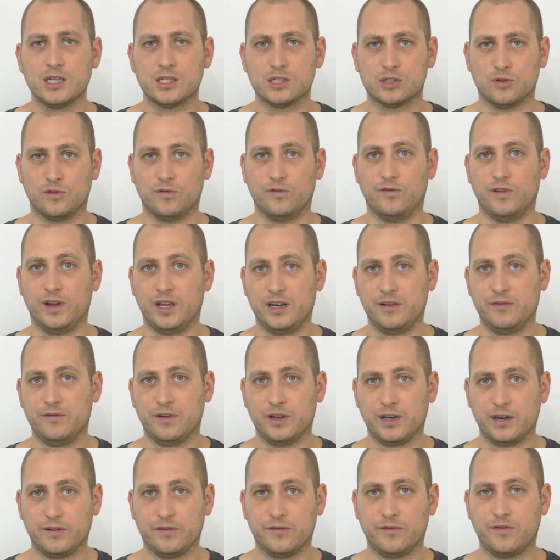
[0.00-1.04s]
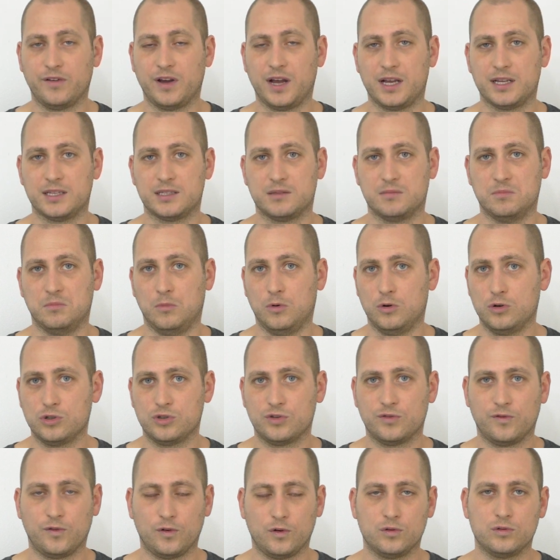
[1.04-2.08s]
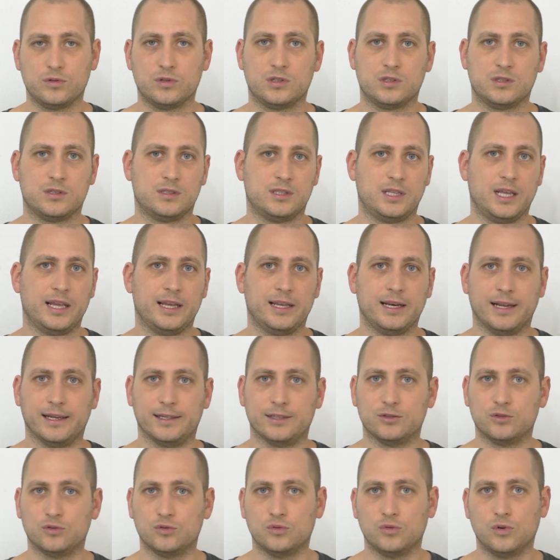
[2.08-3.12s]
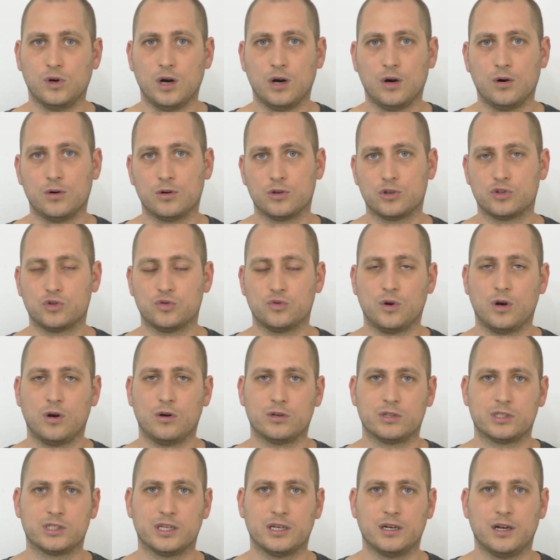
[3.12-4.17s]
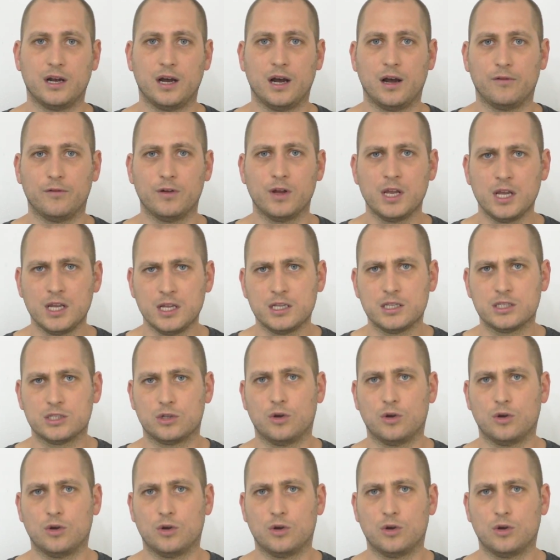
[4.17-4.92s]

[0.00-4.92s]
So very fast. Most phones take like 2 hours, 2 hours and a half.